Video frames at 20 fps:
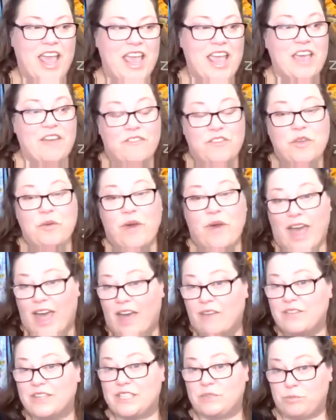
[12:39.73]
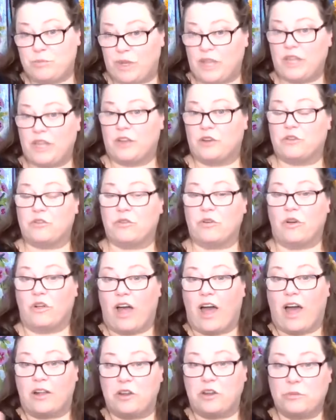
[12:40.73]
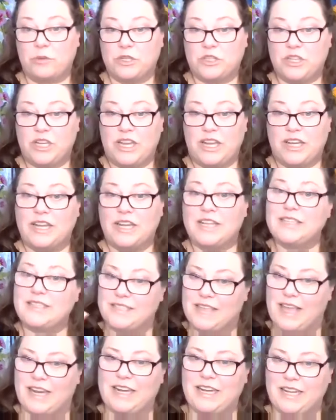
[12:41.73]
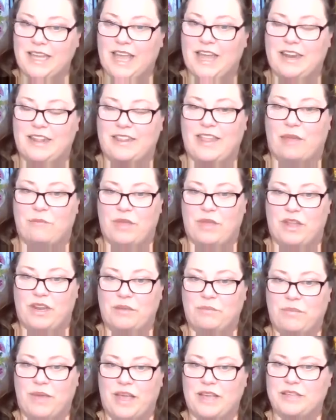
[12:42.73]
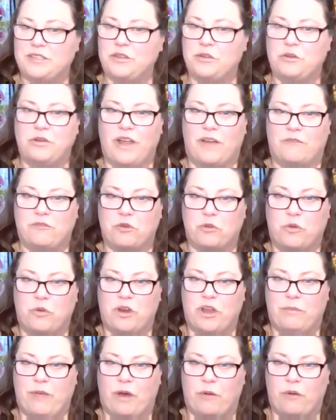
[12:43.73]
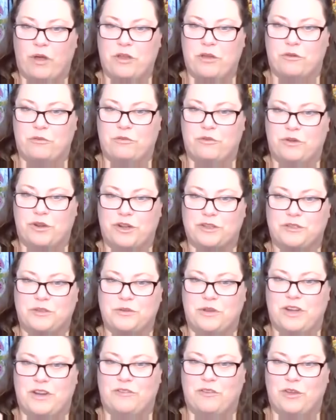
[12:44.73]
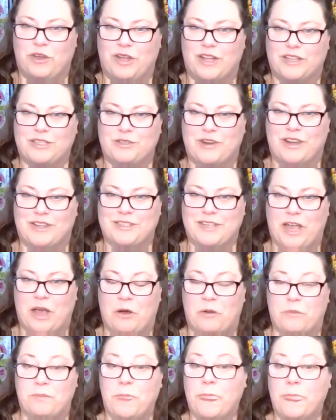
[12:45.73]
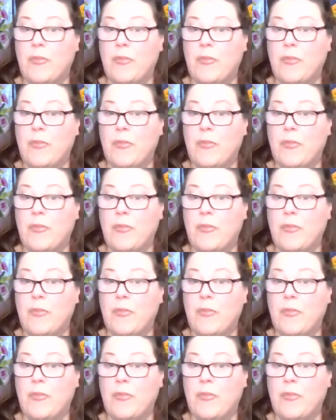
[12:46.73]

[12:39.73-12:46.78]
If you have a speed control on your machine, set it again at that medium pace so you don't have to worry about what your foot is doing if you get stressed out.